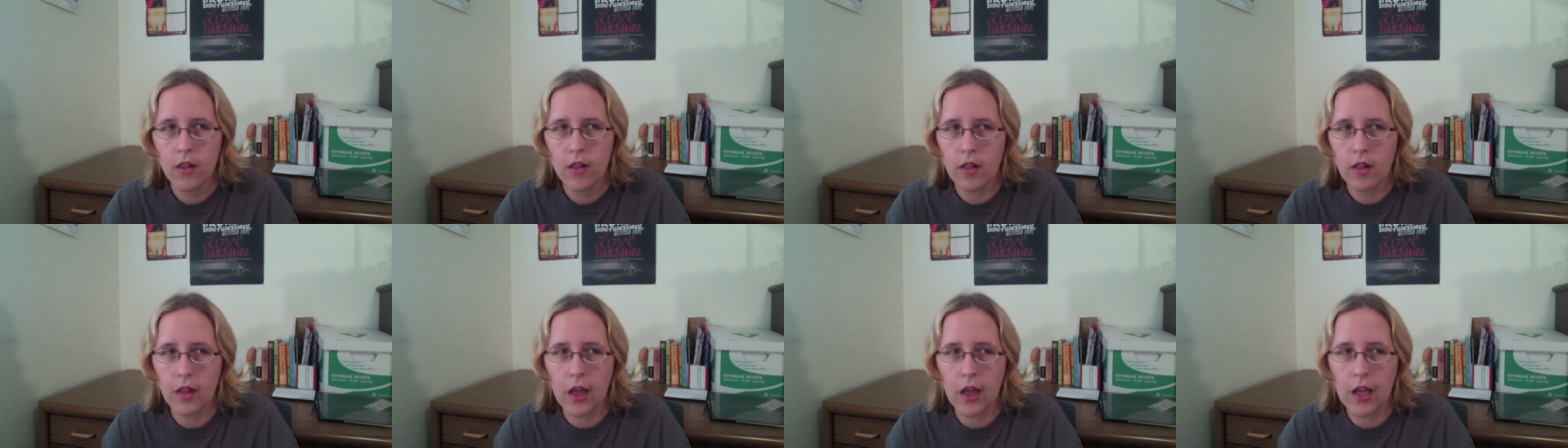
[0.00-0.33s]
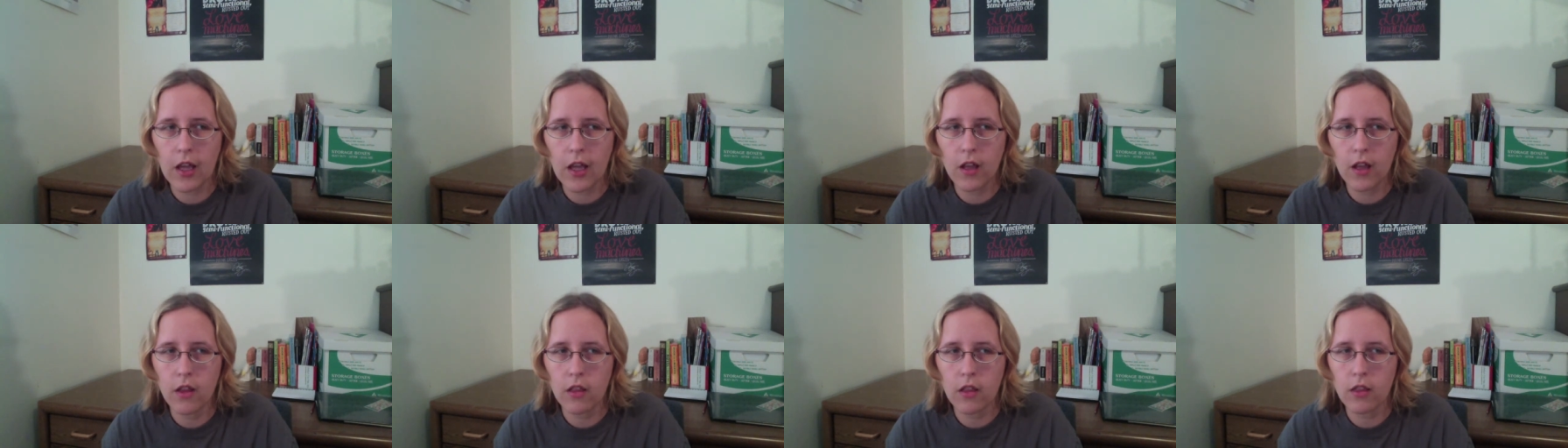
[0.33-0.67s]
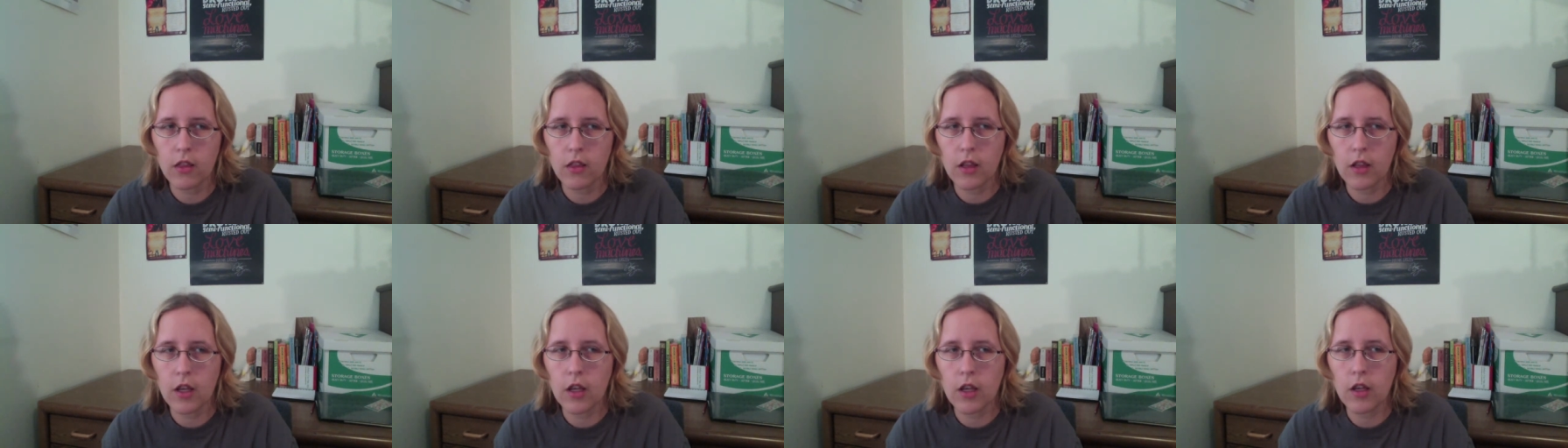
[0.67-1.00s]
like
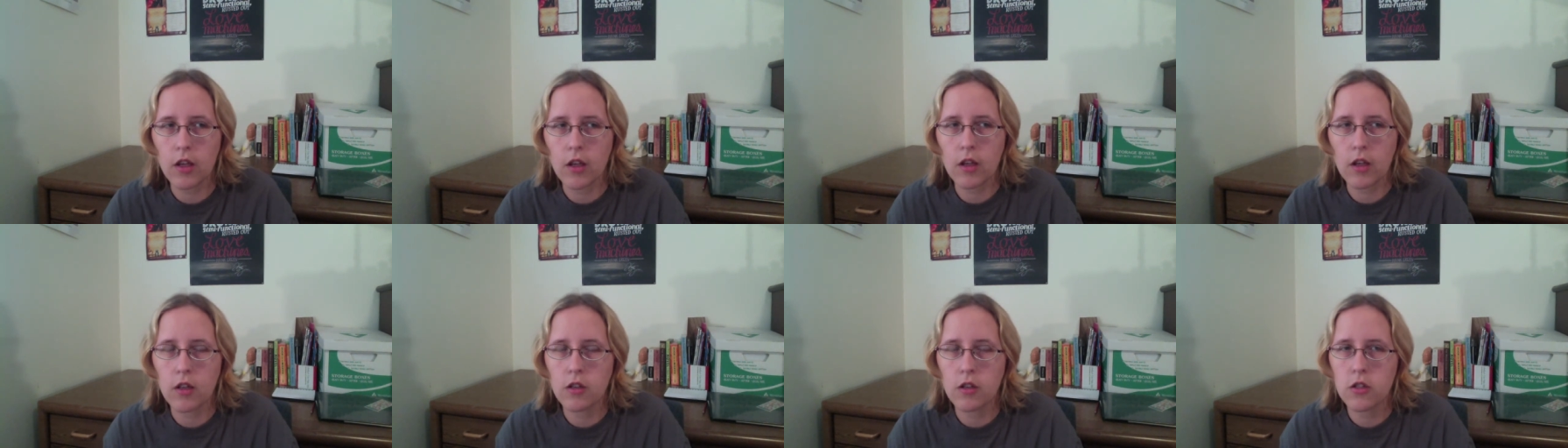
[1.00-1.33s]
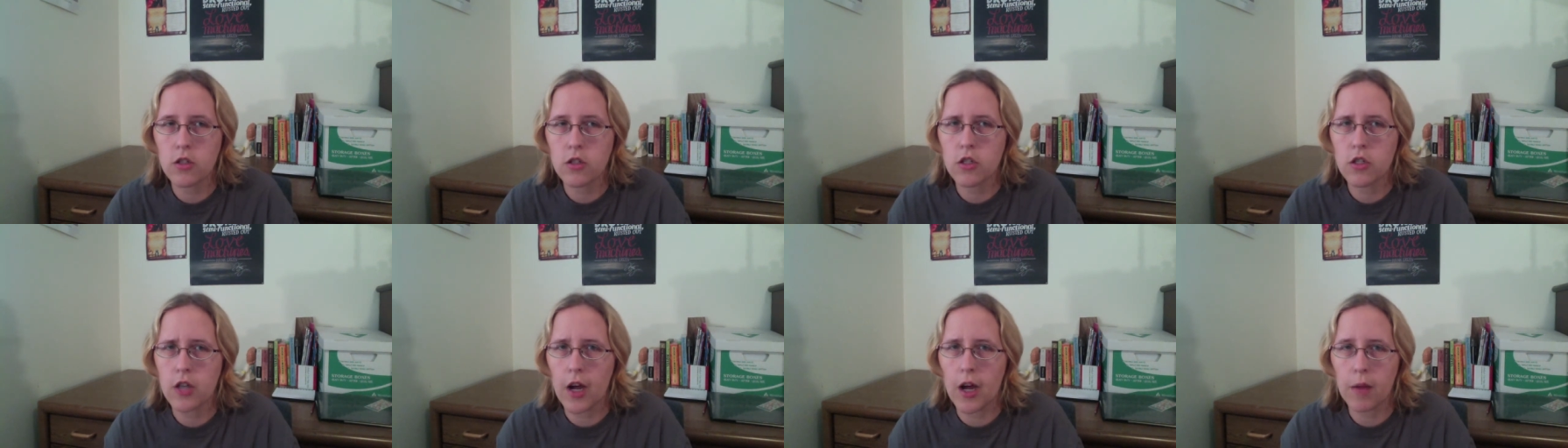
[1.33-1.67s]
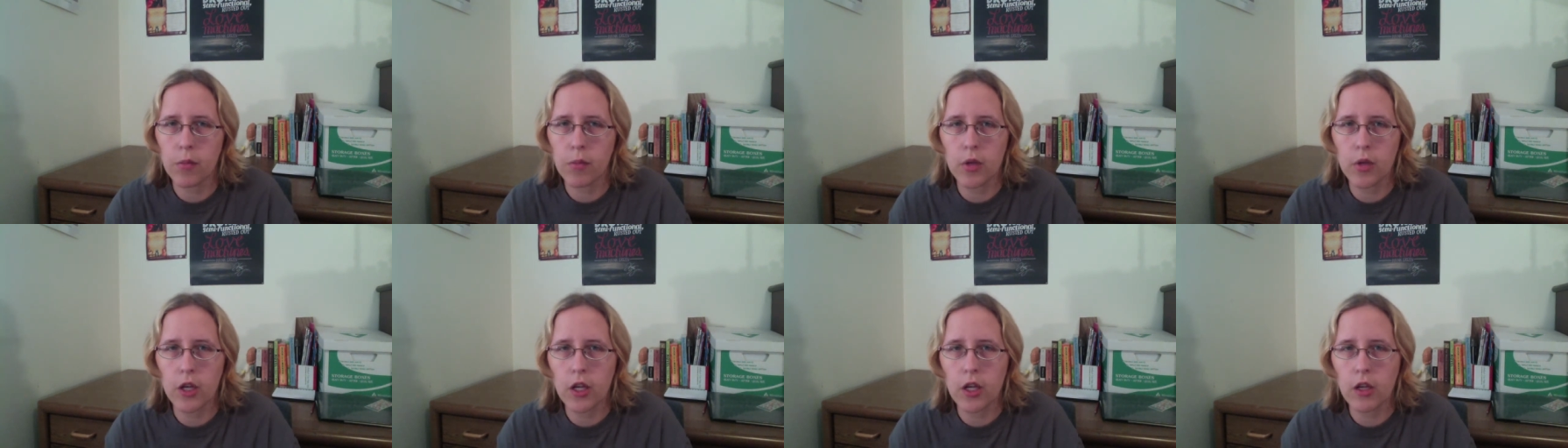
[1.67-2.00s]
the
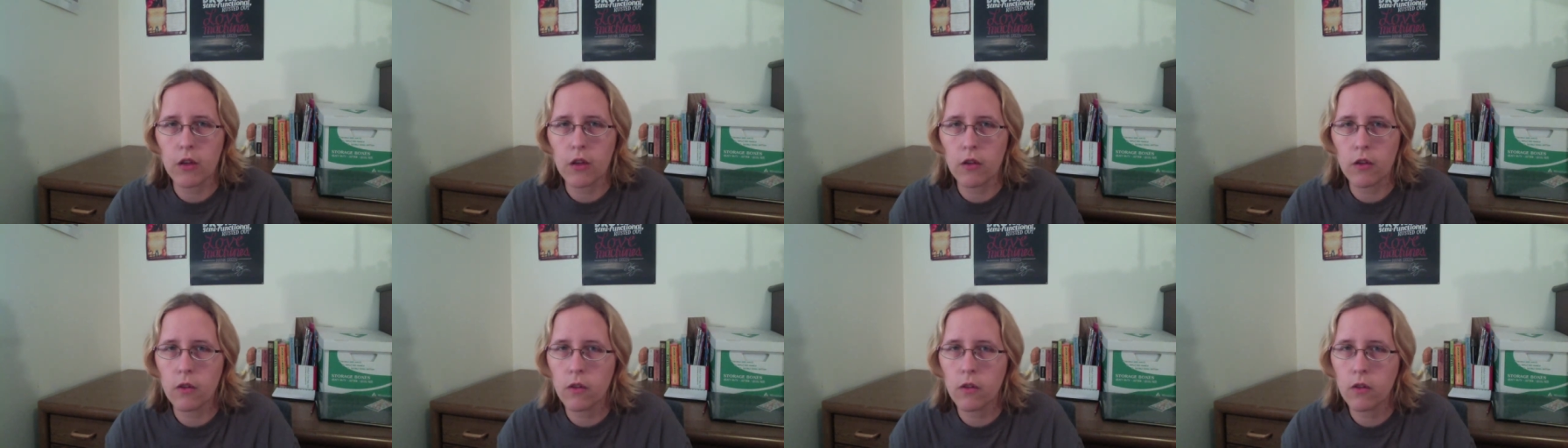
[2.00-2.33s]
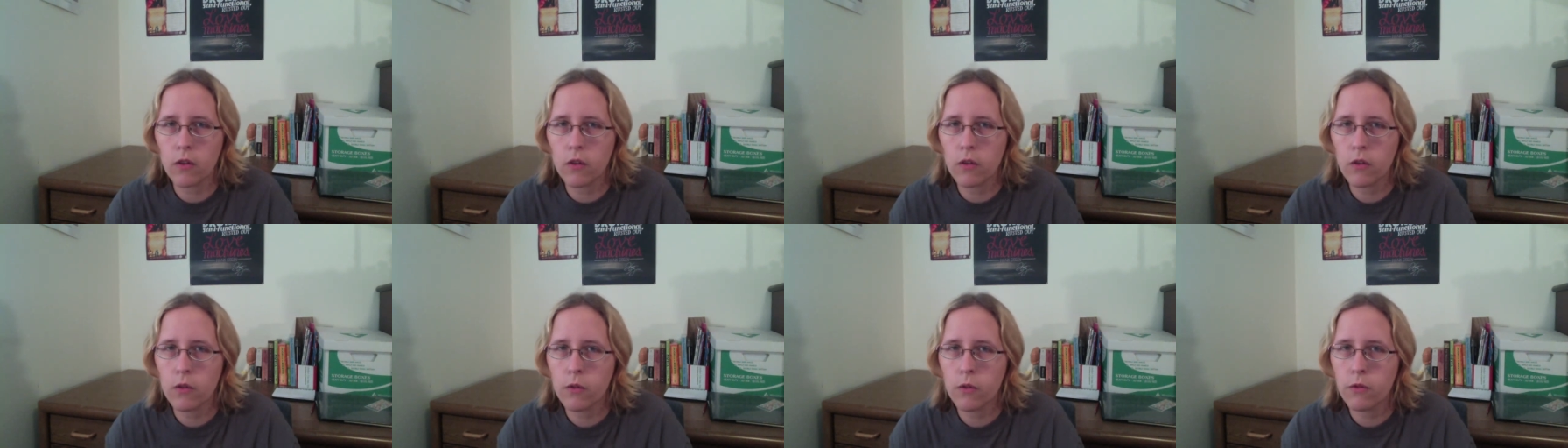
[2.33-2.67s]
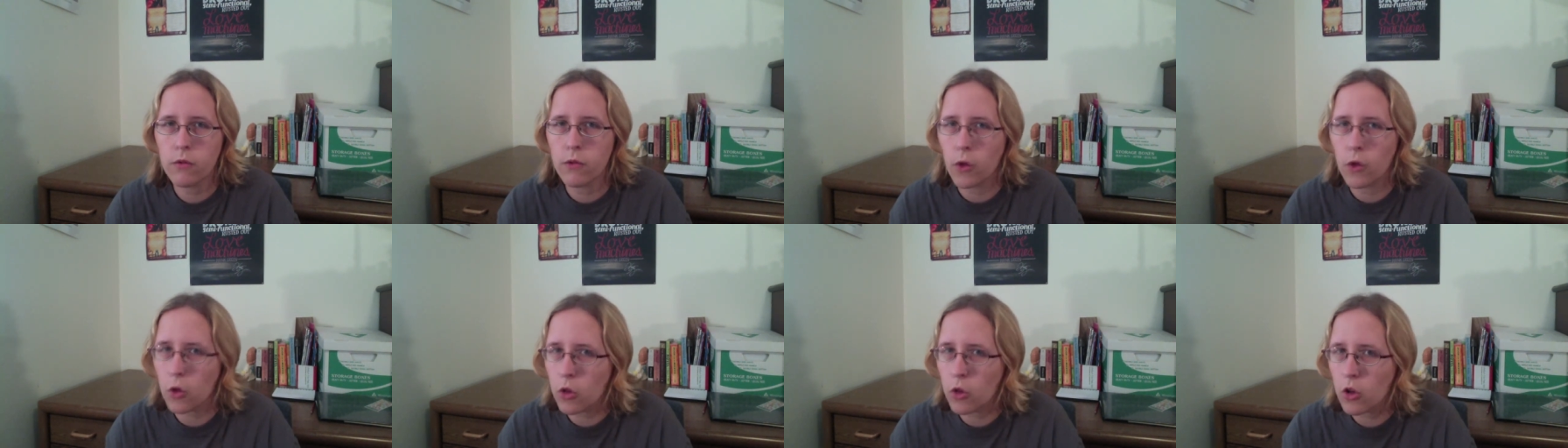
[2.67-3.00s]
Japanese
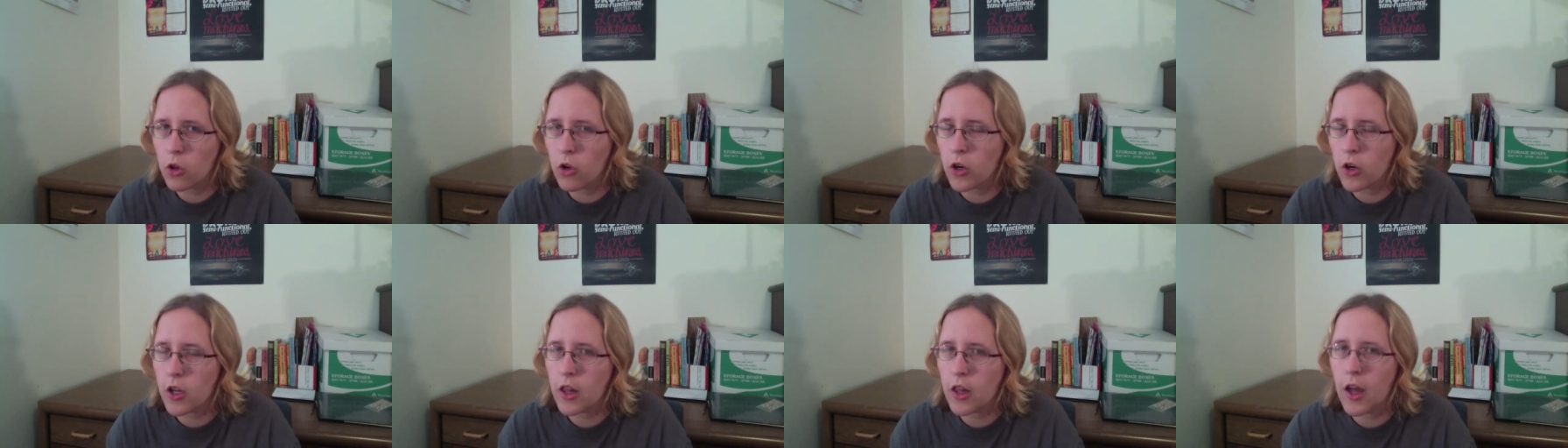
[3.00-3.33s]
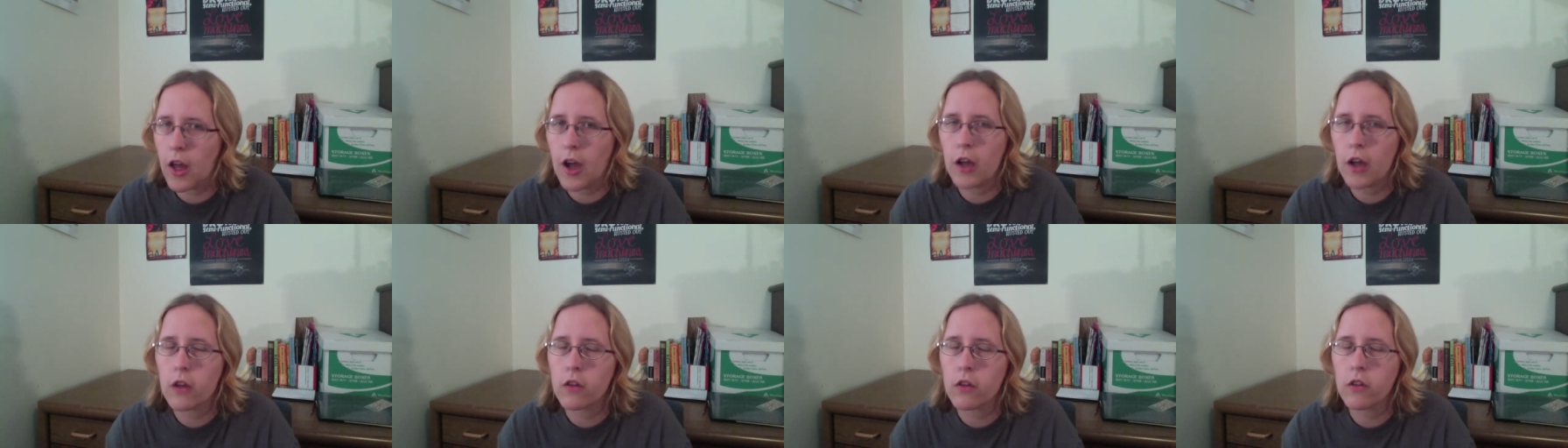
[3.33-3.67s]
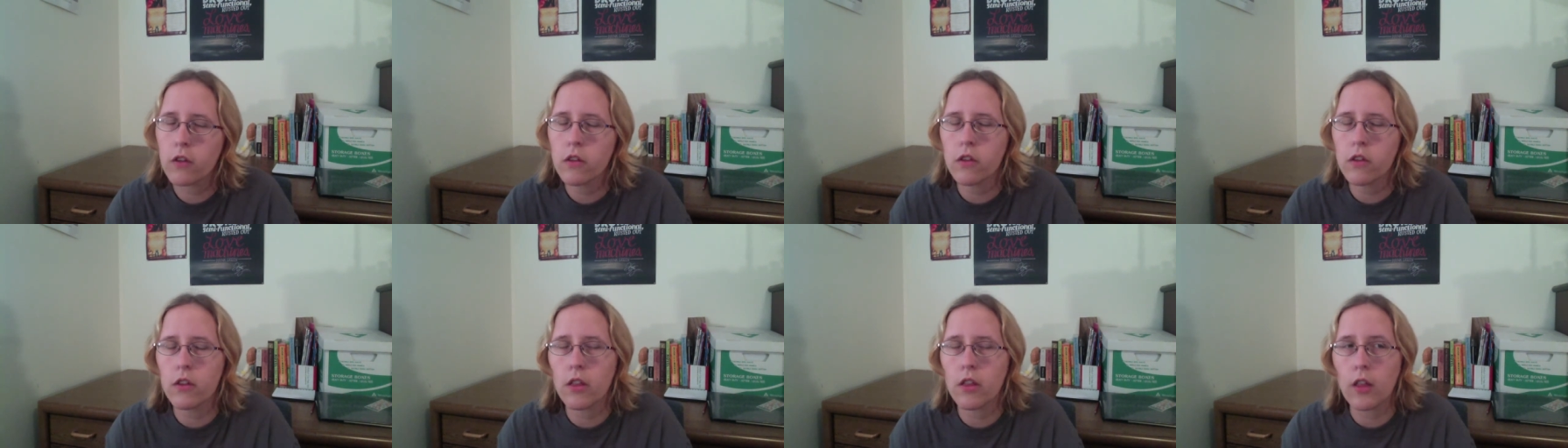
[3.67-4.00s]
folklore
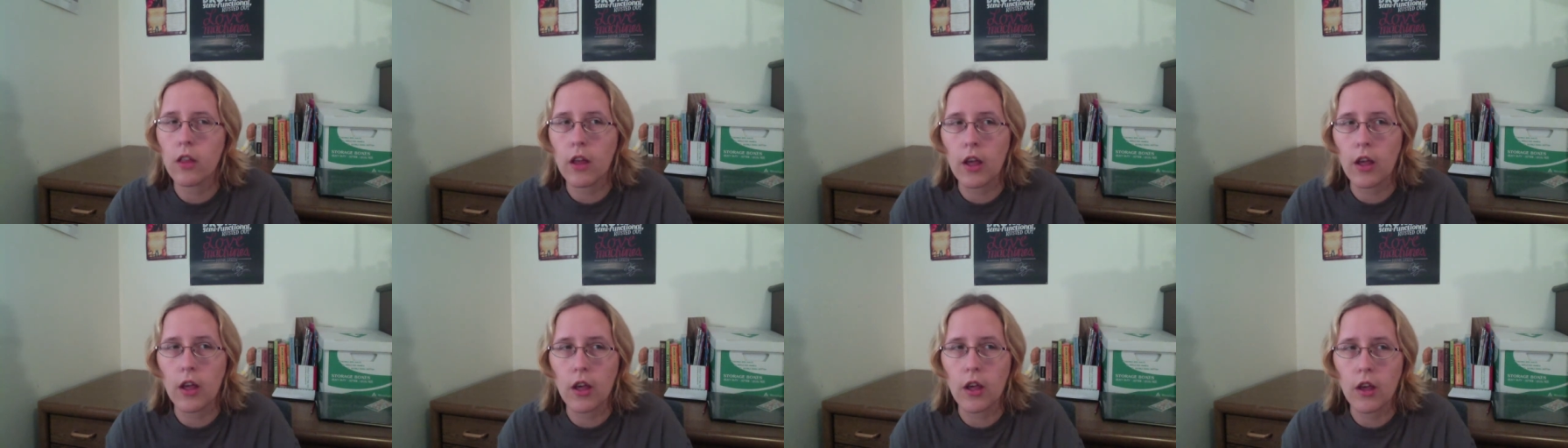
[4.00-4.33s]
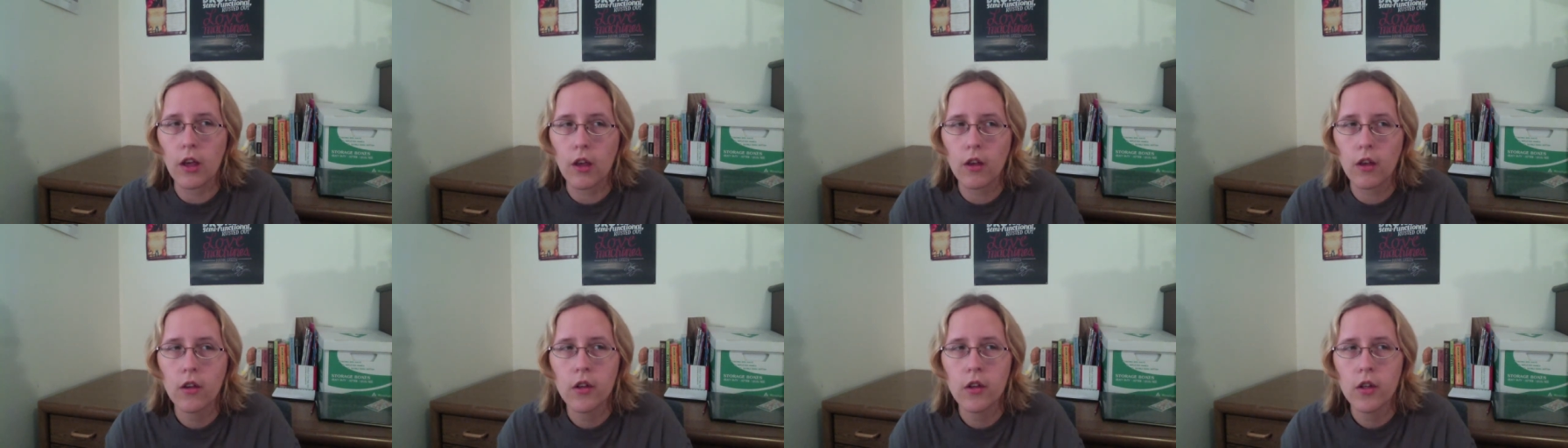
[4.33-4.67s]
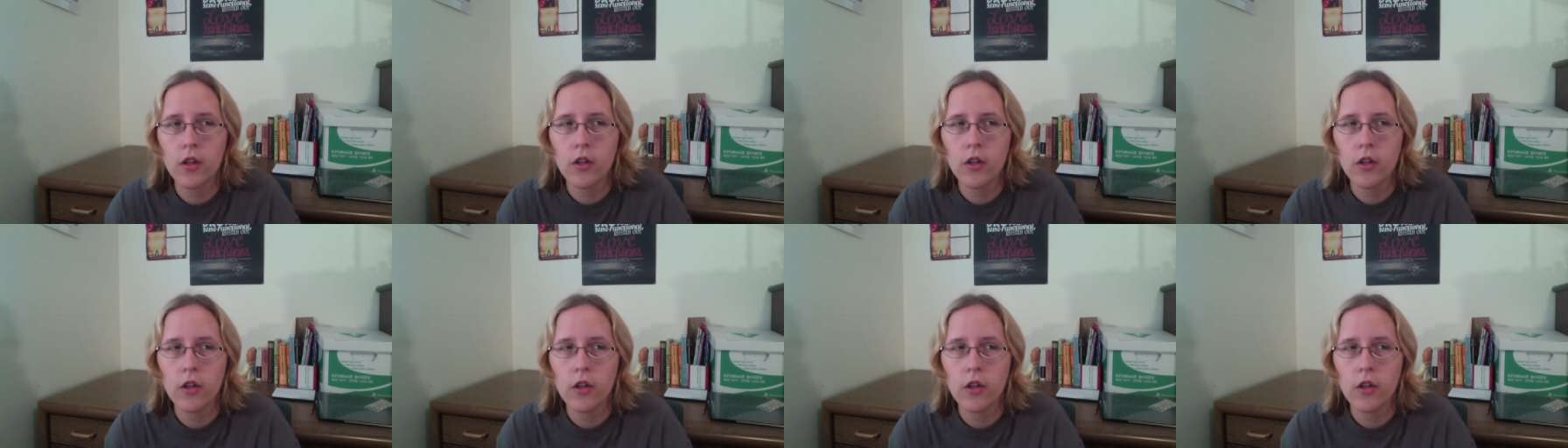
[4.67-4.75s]
class, the